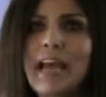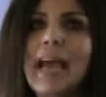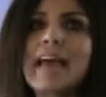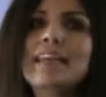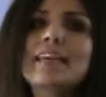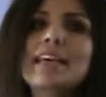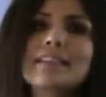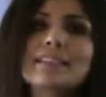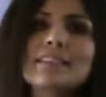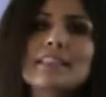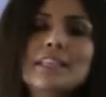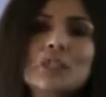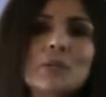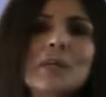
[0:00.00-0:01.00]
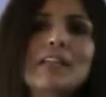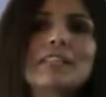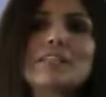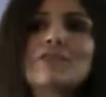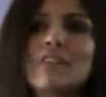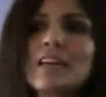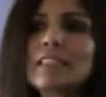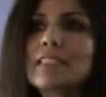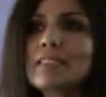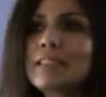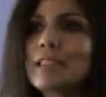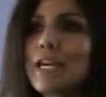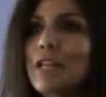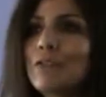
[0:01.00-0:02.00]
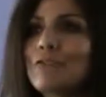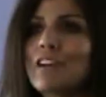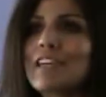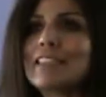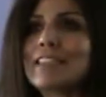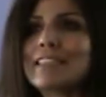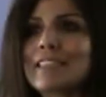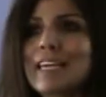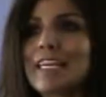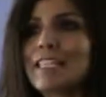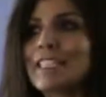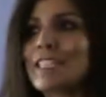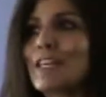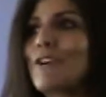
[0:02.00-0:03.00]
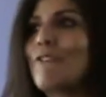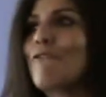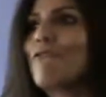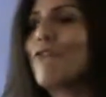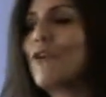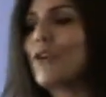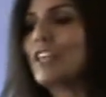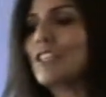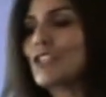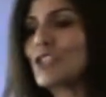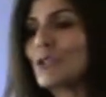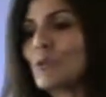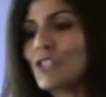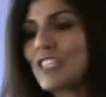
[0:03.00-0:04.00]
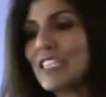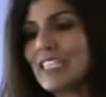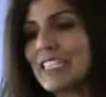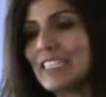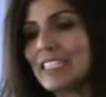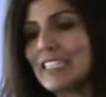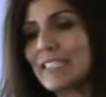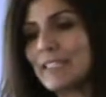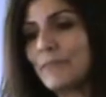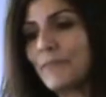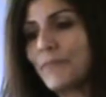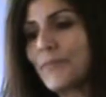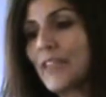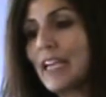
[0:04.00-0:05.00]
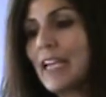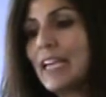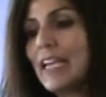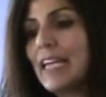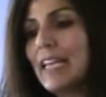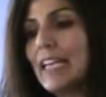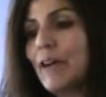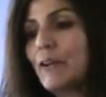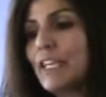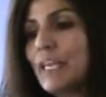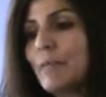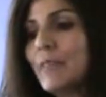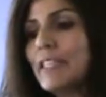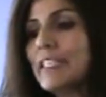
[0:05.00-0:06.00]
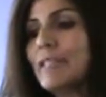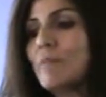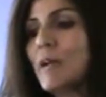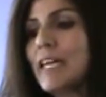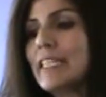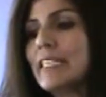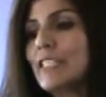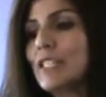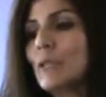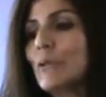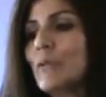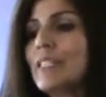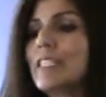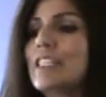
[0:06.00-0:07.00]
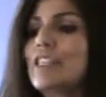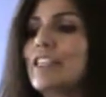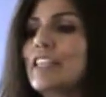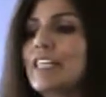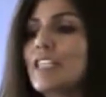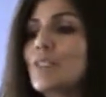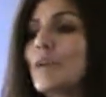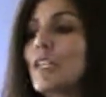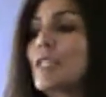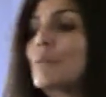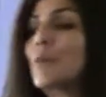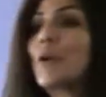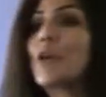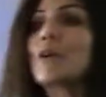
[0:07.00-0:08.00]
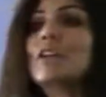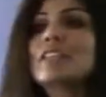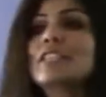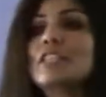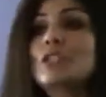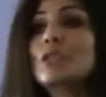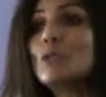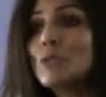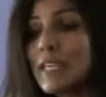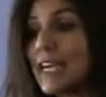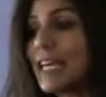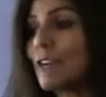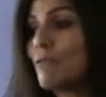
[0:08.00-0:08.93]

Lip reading: And yet Israel defines itself as a state for its Jewish citizens. Now keep this in mind as you consider that Israel's priority today